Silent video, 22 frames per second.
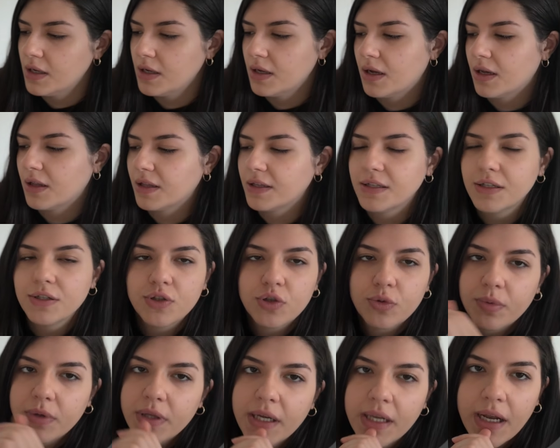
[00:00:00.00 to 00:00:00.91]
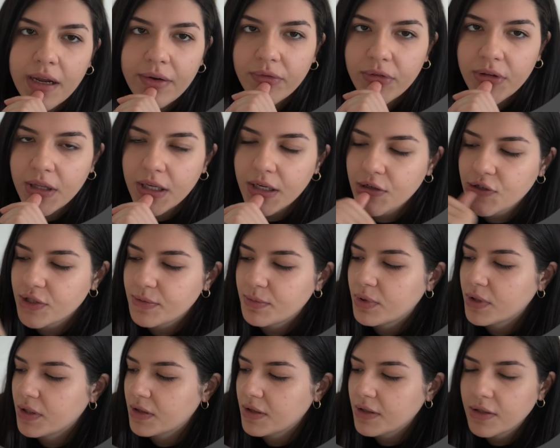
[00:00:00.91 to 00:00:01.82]
I like to duplicate everything and just
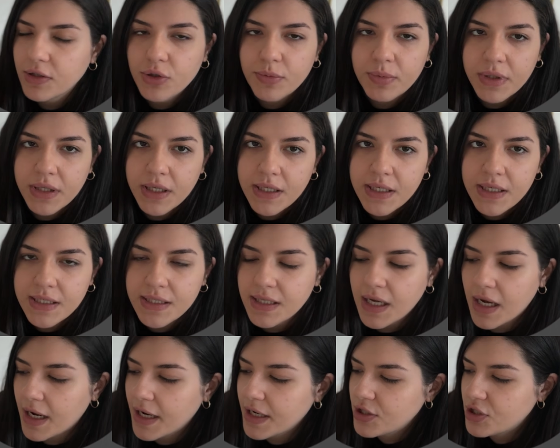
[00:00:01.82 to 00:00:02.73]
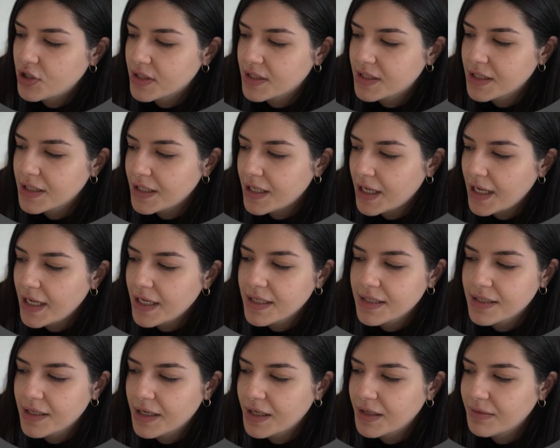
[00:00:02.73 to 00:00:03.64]
put the duplicate aside just in
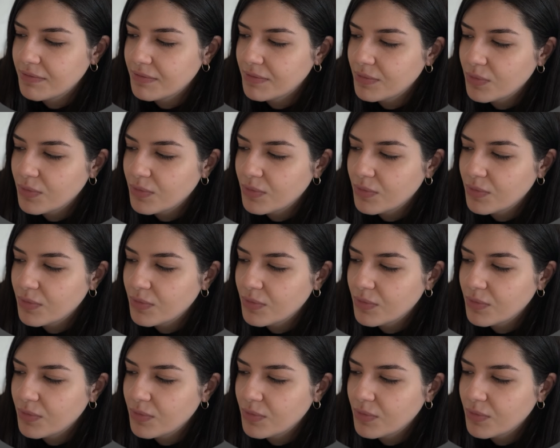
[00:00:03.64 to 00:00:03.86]
case I